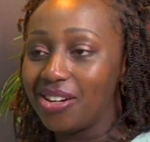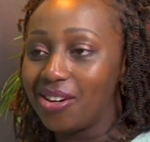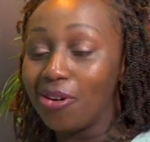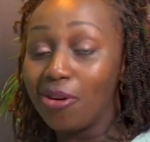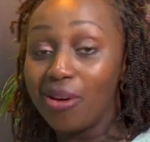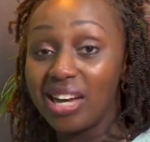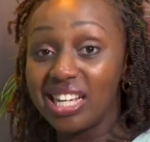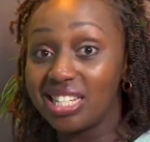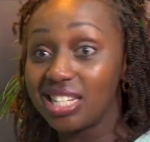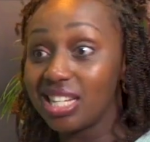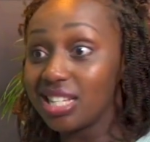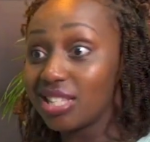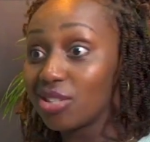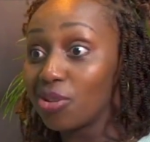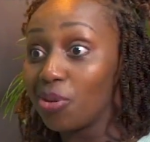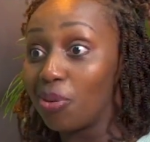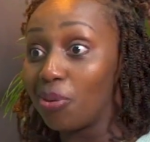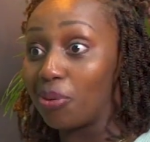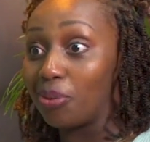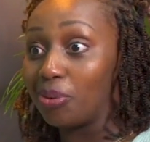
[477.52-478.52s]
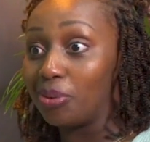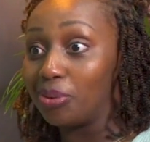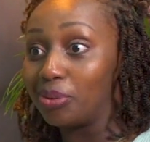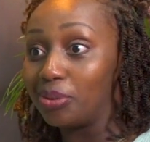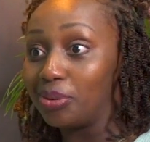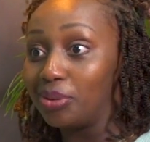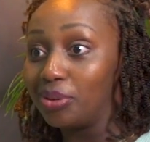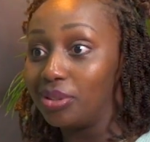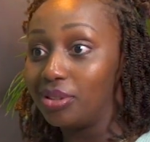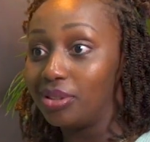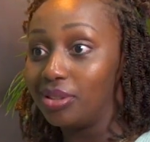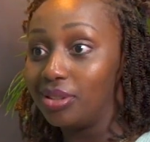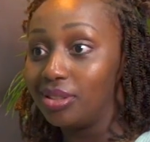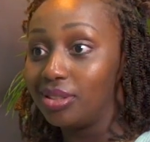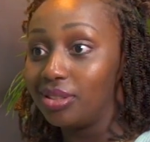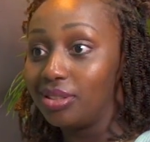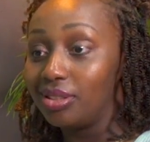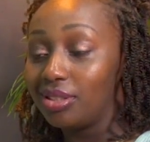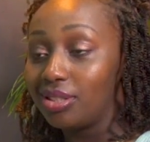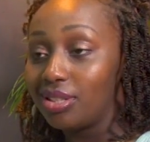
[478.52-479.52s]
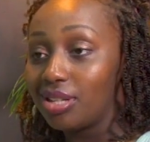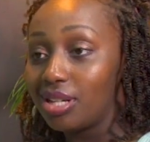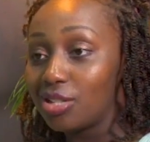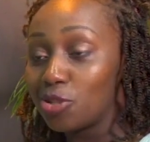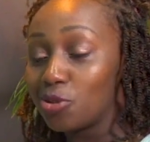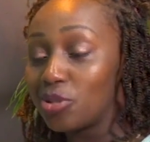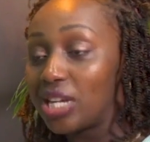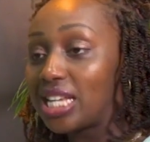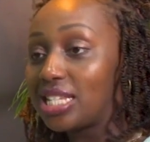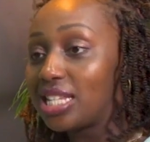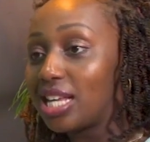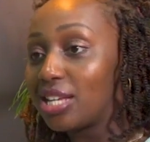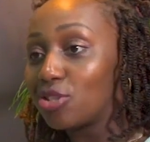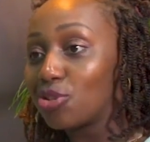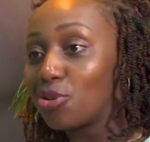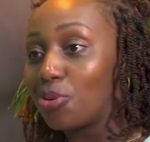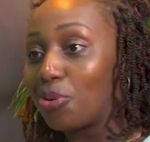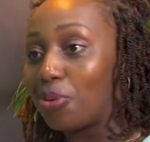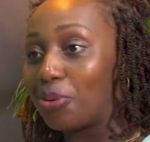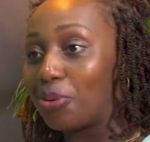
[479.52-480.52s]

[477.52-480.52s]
Or I just go. Should I just go?